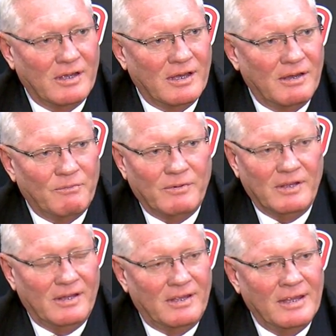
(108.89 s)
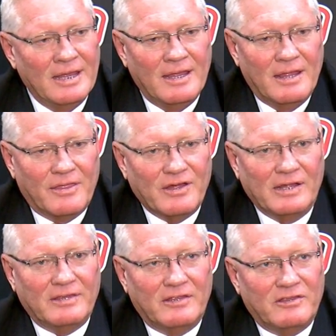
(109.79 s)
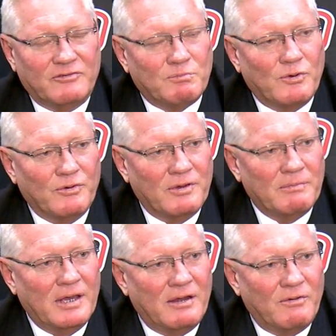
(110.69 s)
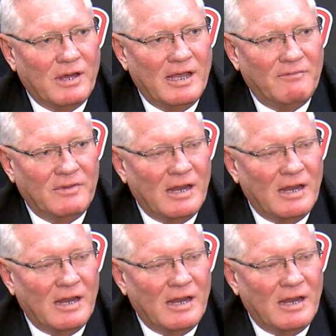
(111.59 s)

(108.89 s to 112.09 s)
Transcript: I really thought that this program had arrived.